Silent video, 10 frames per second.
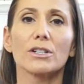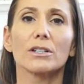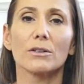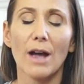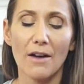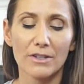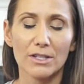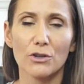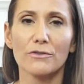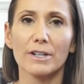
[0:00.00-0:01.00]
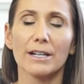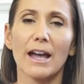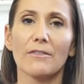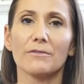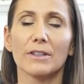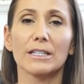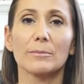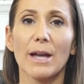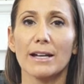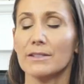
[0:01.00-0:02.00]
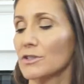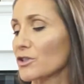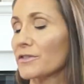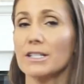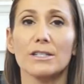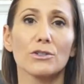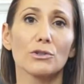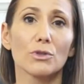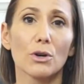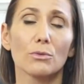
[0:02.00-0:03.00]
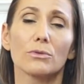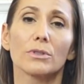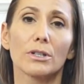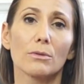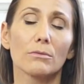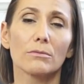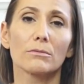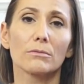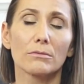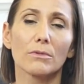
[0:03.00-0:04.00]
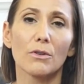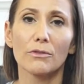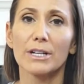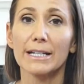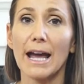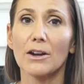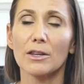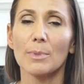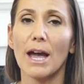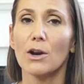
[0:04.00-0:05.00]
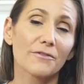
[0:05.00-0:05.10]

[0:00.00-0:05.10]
You know, have a serving, have little bags of servings so you don't, you know, overeat out of the bag.